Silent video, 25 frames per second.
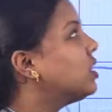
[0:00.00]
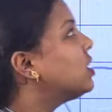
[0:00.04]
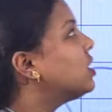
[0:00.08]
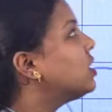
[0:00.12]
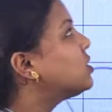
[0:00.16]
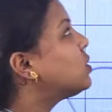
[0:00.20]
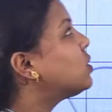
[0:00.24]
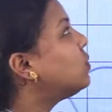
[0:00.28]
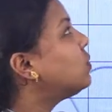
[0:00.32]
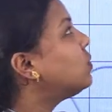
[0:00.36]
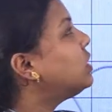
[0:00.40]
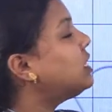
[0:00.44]

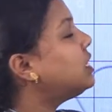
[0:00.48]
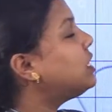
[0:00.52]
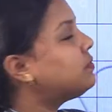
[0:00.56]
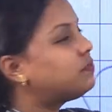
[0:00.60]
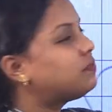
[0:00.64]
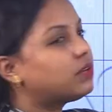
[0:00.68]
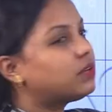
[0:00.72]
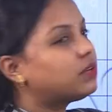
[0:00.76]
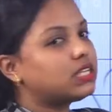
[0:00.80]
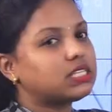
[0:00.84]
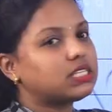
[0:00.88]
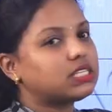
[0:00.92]
So,
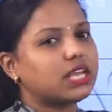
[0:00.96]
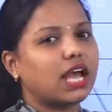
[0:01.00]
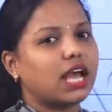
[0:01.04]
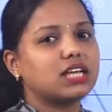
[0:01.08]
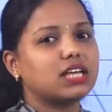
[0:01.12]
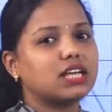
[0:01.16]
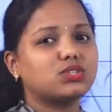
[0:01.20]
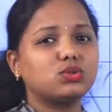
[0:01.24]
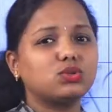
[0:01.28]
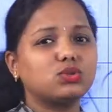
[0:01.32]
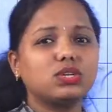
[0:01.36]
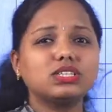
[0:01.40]
difference,
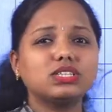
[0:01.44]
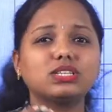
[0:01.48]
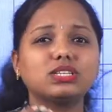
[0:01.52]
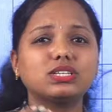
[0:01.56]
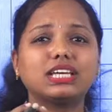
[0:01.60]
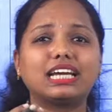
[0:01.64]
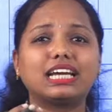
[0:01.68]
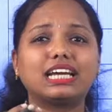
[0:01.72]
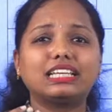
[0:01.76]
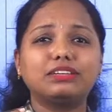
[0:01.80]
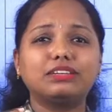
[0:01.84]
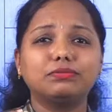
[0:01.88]
as soon as you
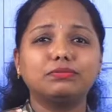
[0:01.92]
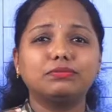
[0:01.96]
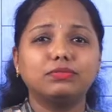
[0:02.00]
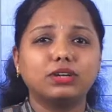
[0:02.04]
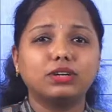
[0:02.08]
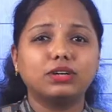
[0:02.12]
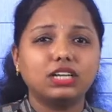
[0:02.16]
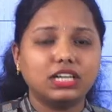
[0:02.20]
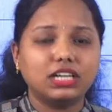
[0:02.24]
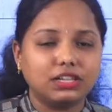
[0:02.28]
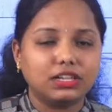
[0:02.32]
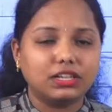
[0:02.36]
get the
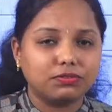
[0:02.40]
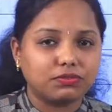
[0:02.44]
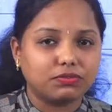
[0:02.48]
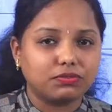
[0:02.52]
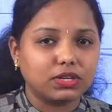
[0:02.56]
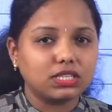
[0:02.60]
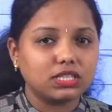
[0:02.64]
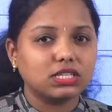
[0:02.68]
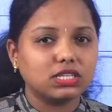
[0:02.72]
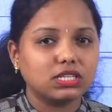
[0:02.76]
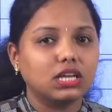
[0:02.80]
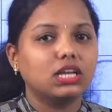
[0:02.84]
word
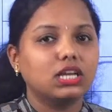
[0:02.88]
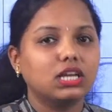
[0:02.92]
difference,